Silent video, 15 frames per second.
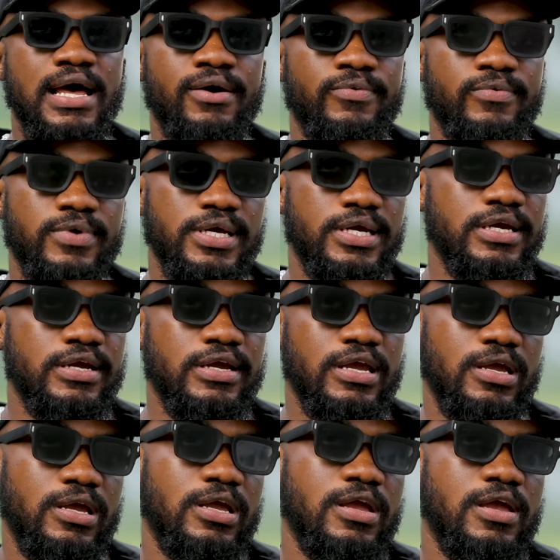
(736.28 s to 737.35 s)
that way,
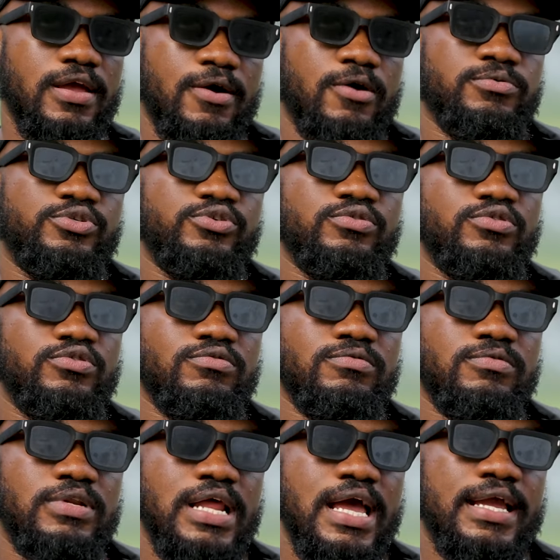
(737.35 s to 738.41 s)
it helps you to,
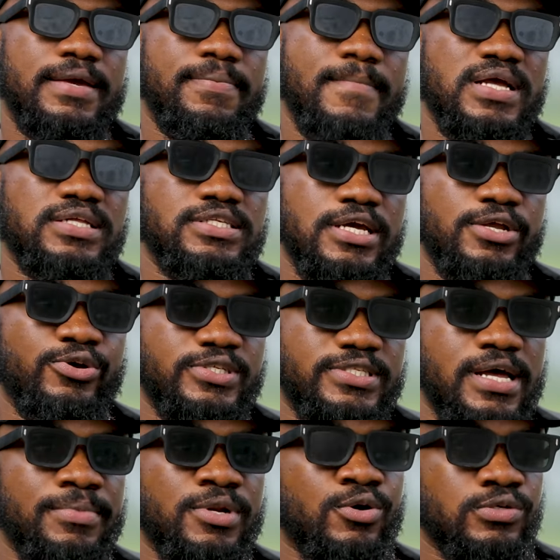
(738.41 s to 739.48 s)
like, maintain your
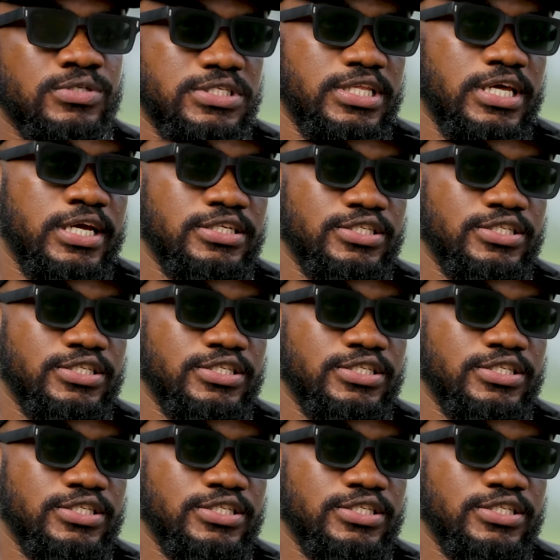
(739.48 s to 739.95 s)
stamina on stage.